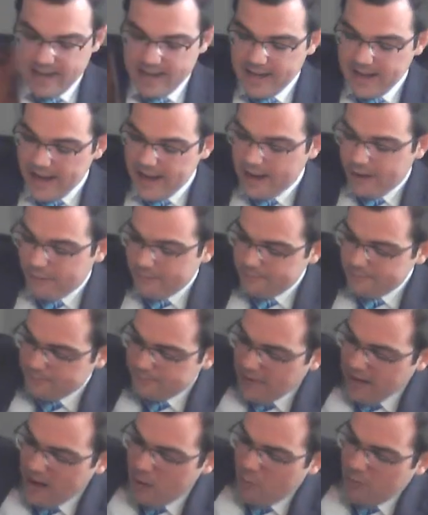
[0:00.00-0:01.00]
Now,
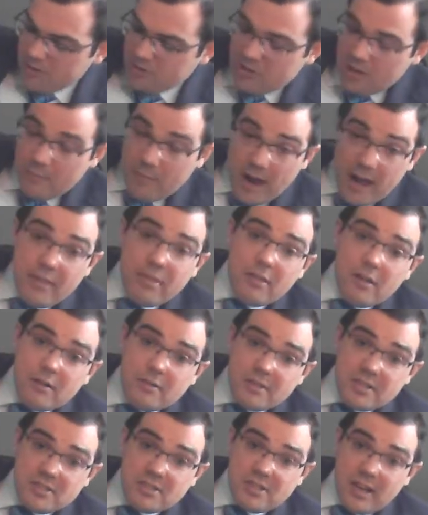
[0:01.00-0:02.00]
there were some
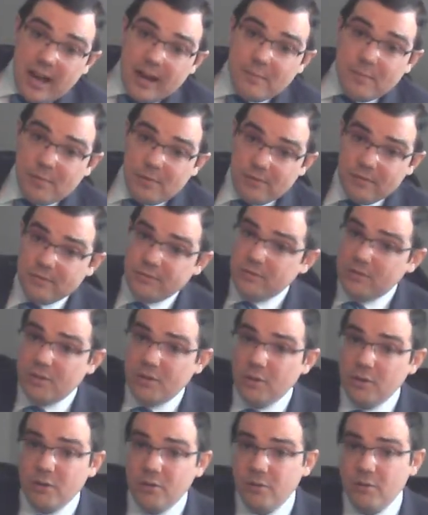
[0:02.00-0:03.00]
other disciples
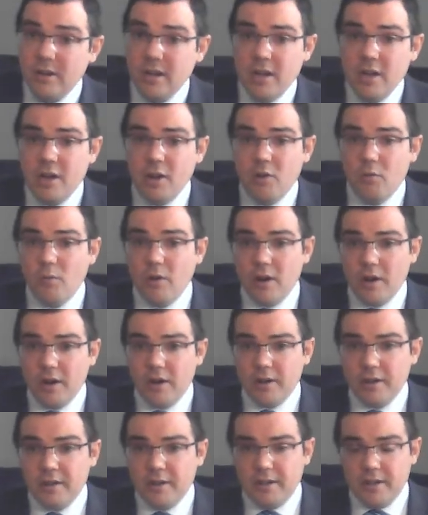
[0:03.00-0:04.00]
who
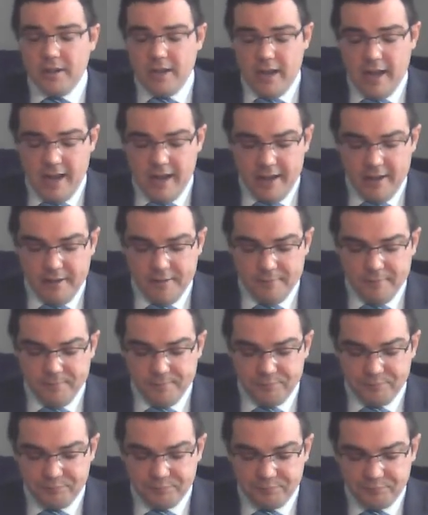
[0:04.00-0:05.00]
were
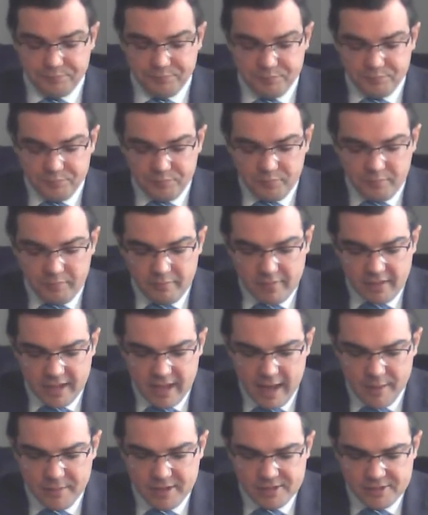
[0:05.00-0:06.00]
um,
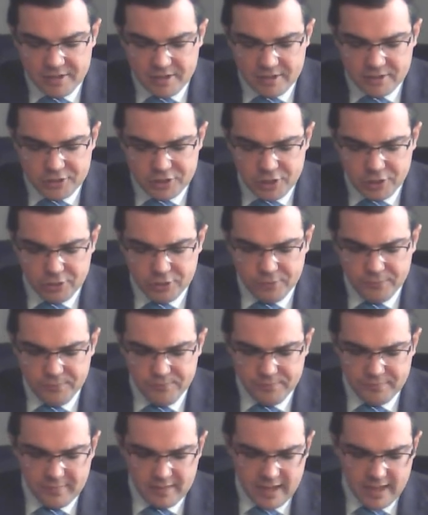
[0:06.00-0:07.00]
coming to the
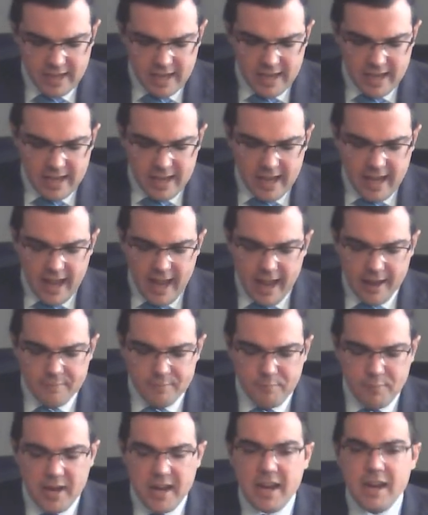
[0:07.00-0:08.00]
tomb.
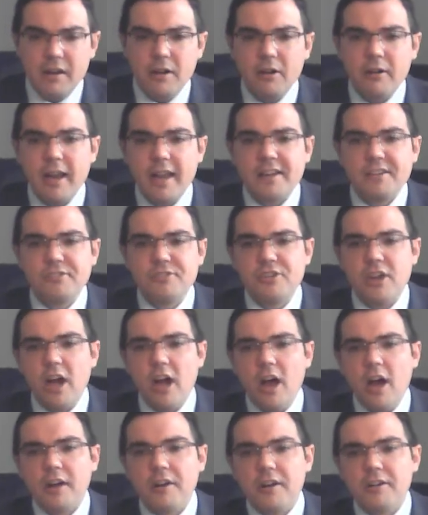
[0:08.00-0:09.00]
And Peter and
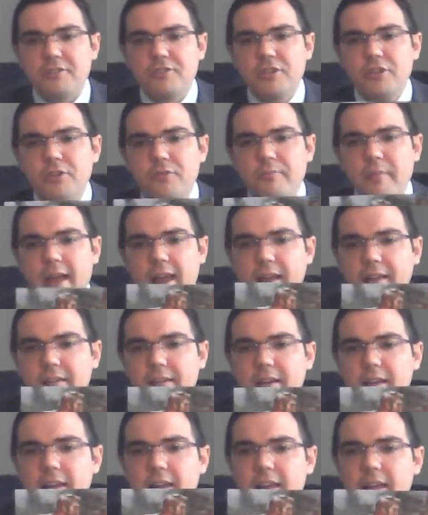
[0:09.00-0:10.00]
John are two
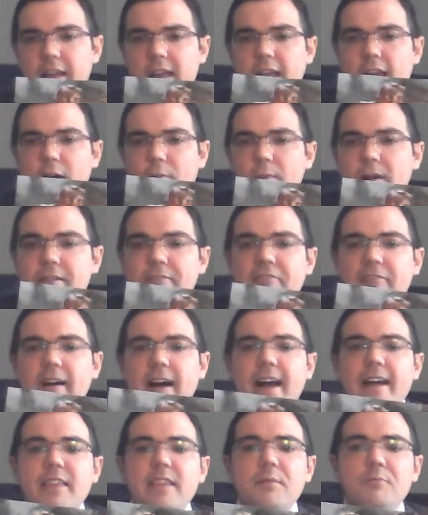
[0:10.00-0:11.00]
men, and we
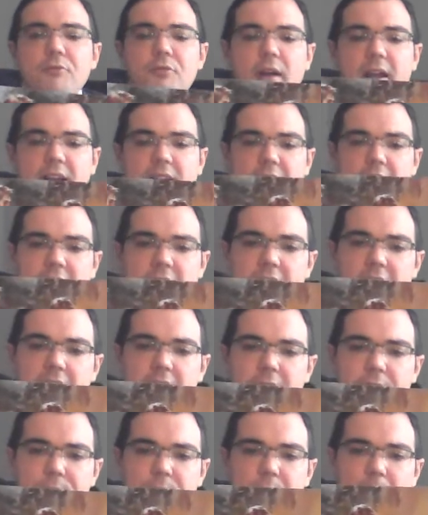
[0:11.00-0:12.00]
find them running
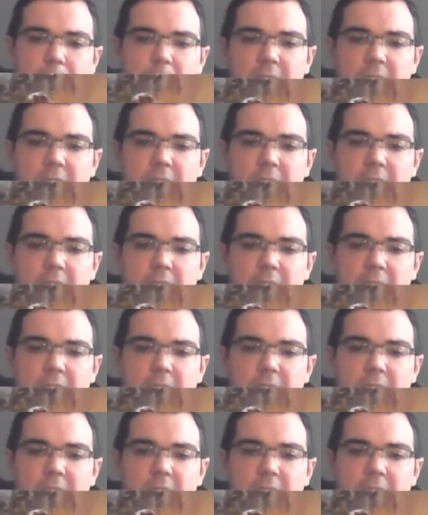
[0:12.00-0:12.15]
here,